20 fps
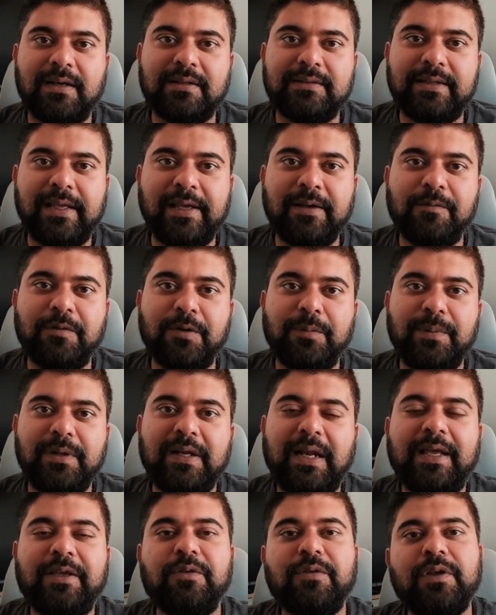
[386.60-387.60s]
thing would be
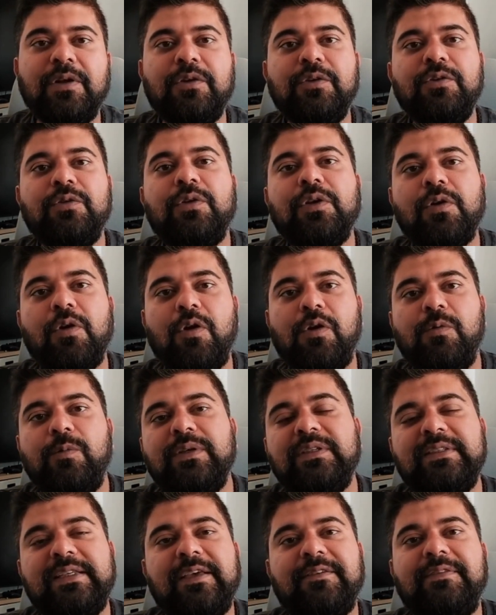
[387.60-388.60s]
like, you can
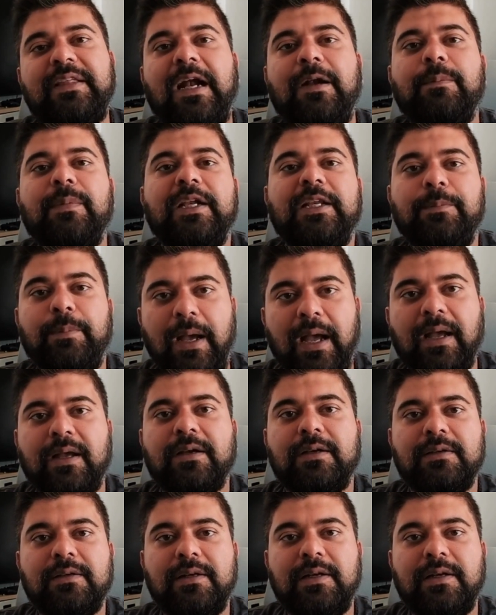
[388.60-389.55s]
always give that money back,